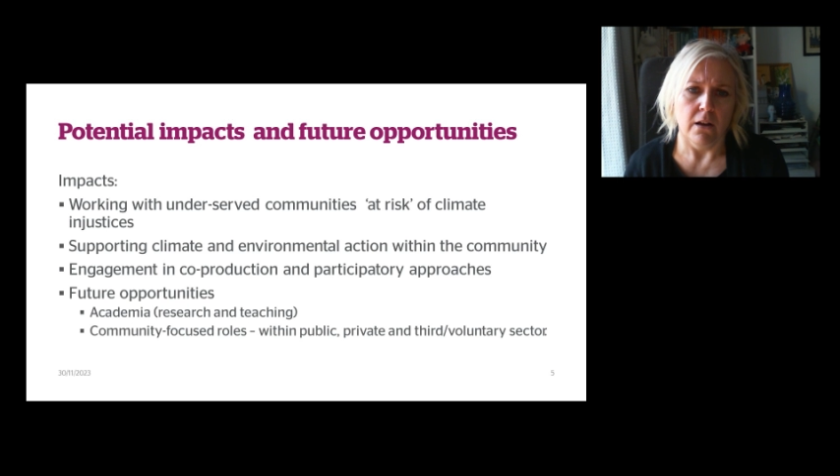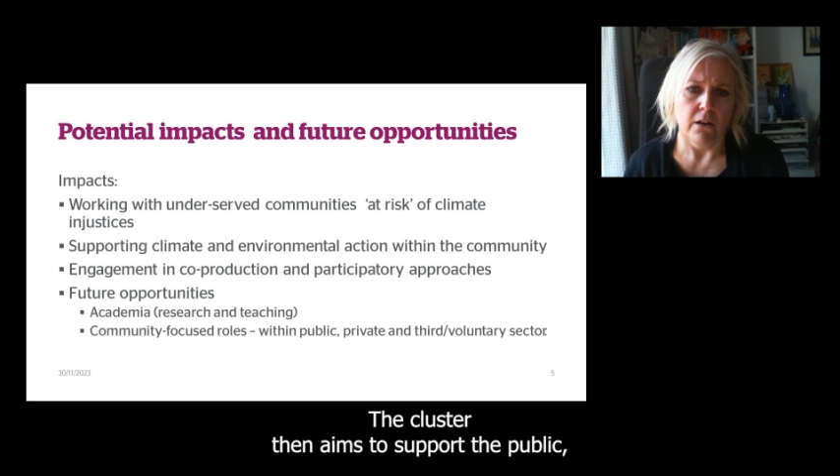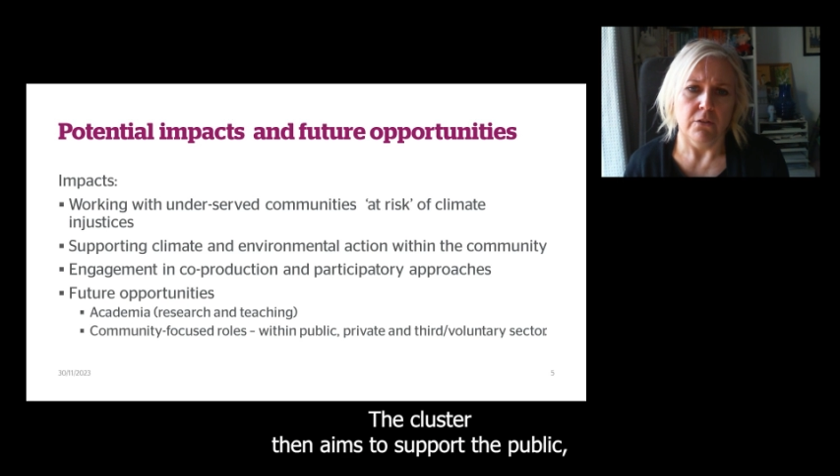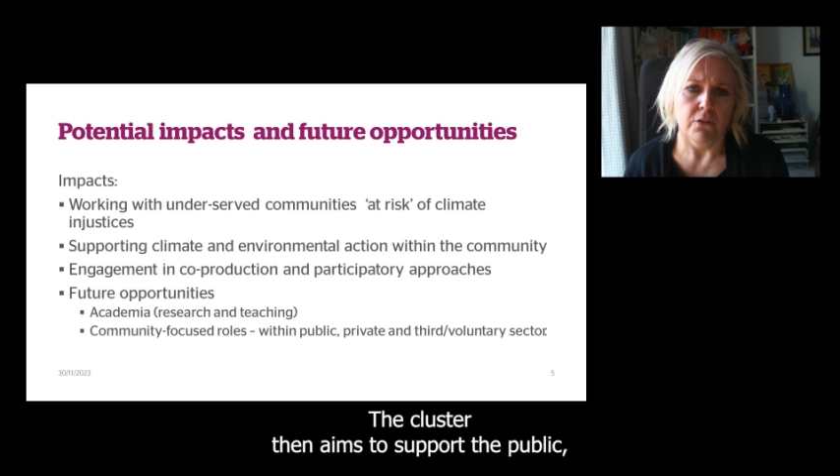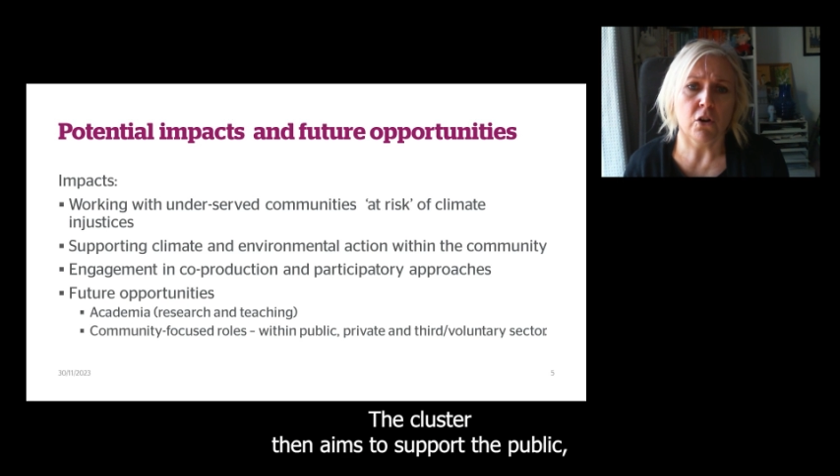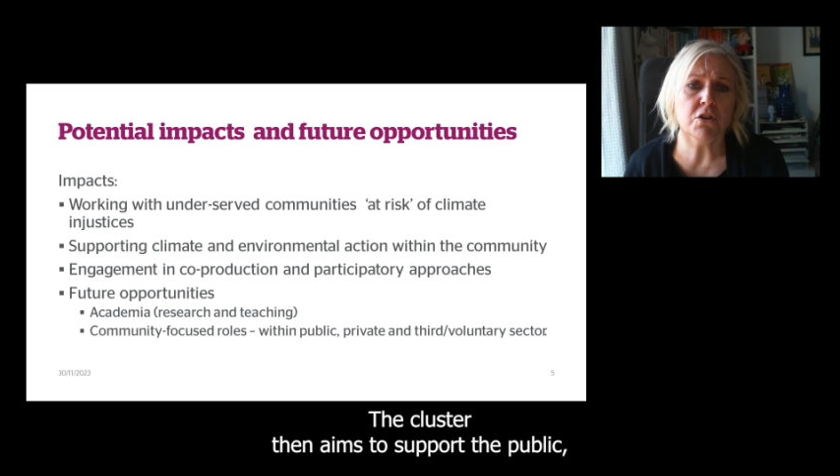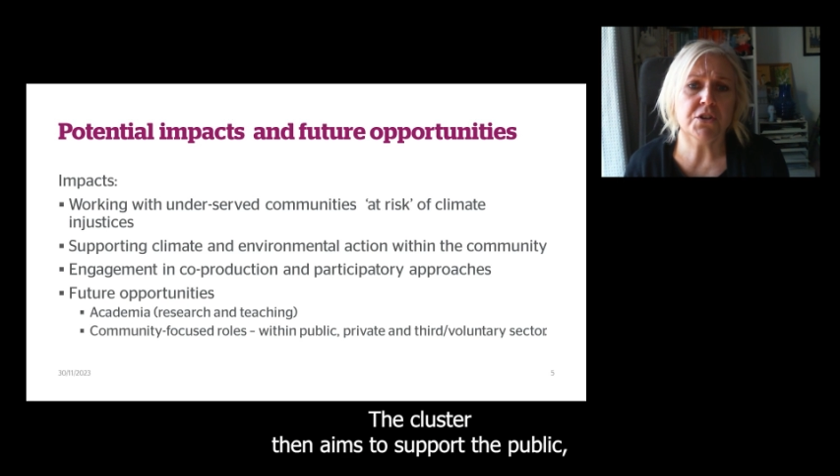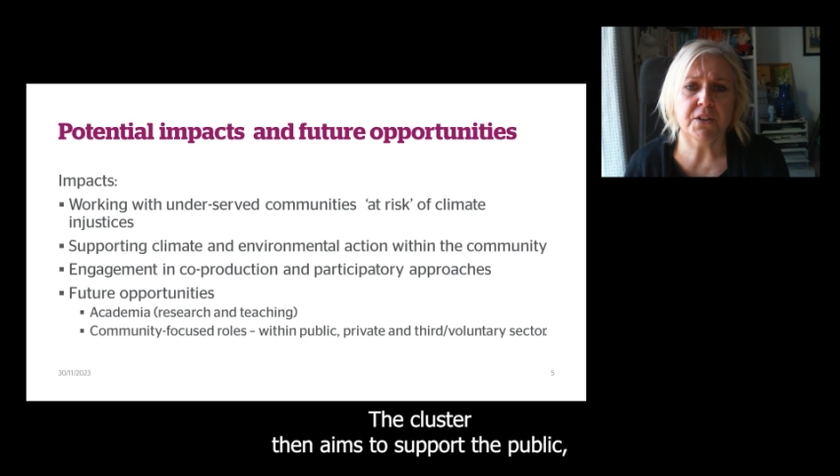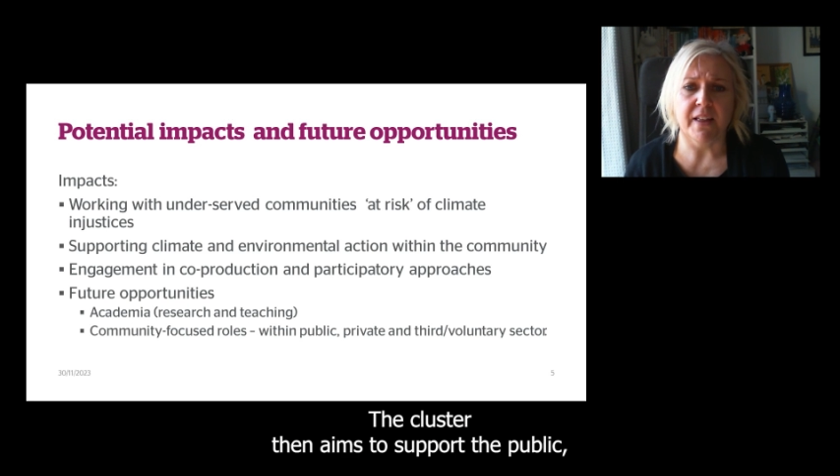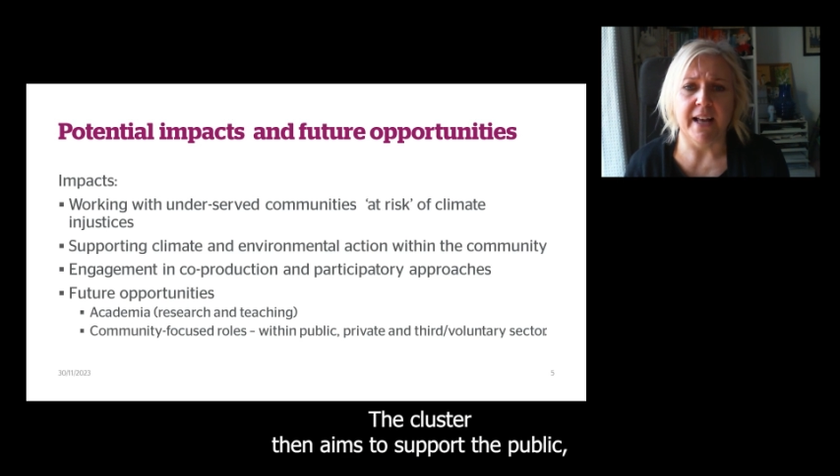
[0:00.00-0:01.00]
The
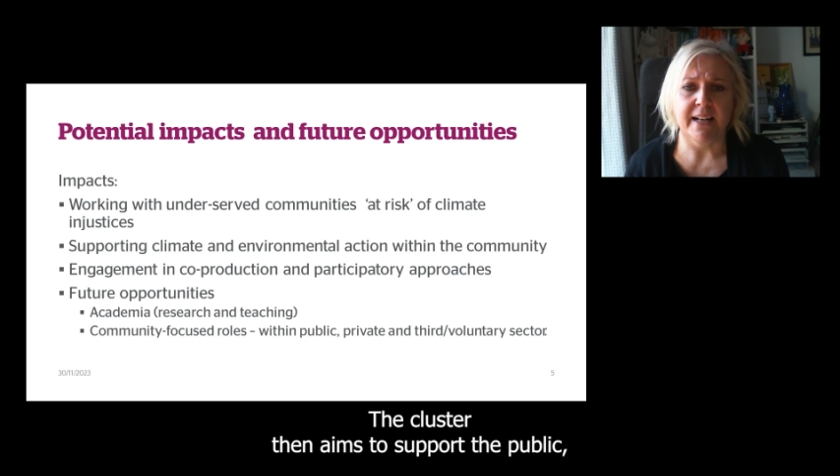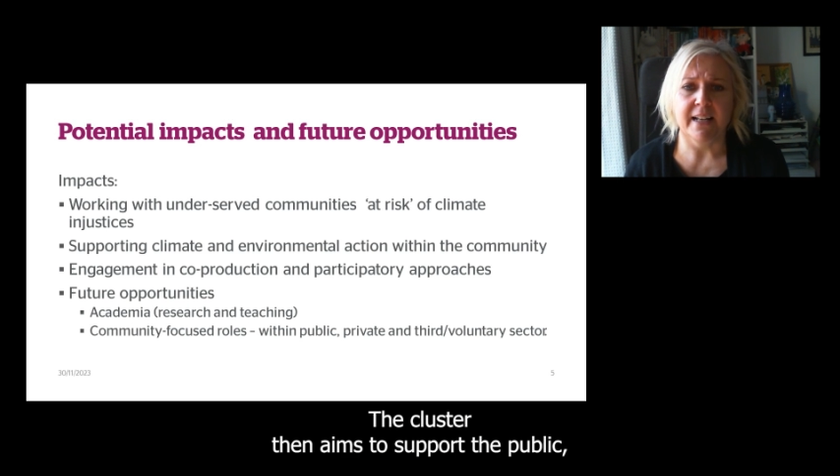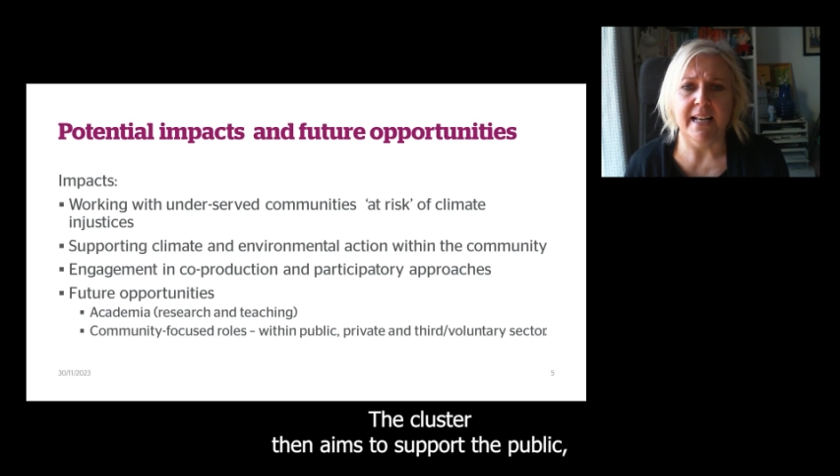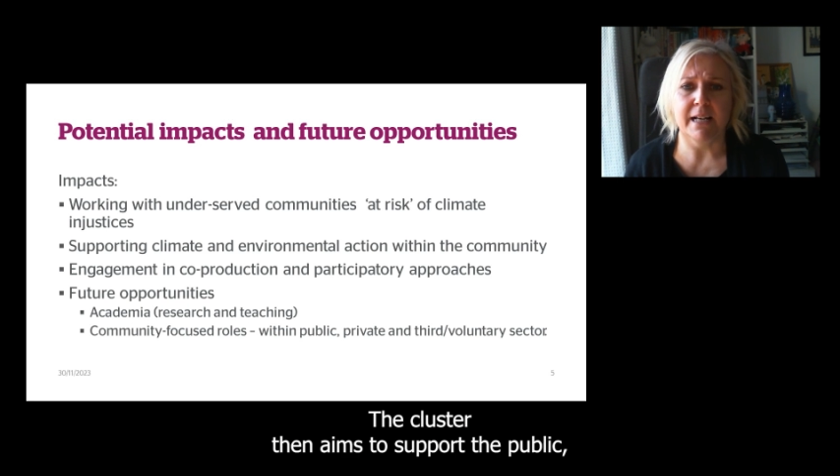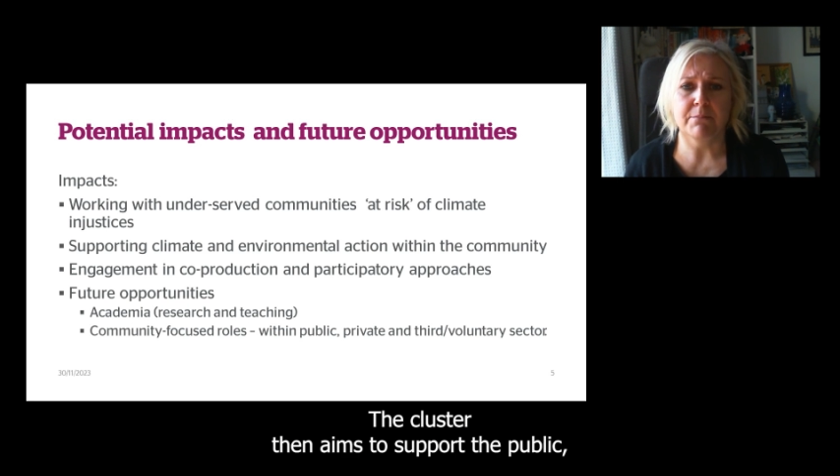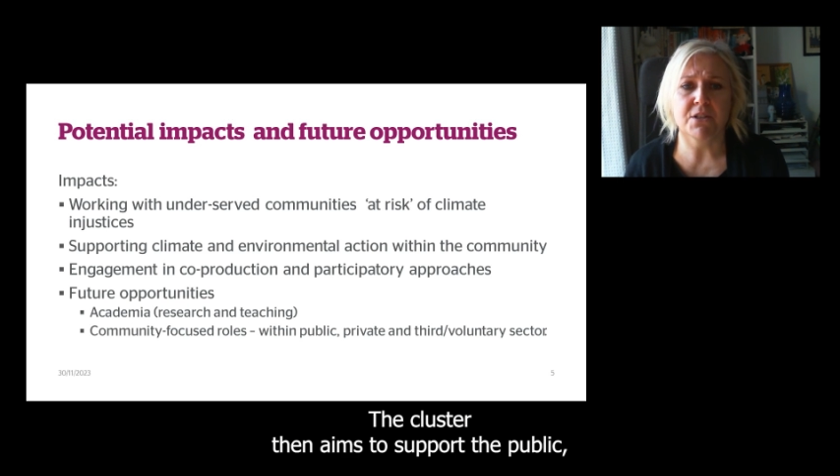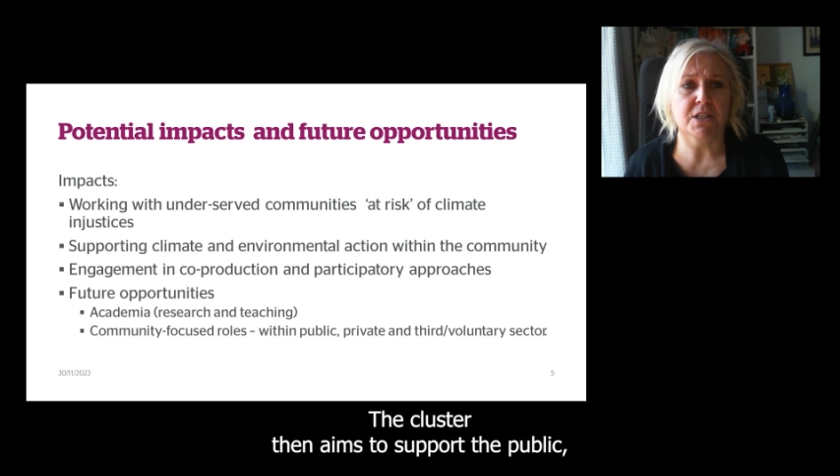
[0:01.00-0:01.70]
cluster then aims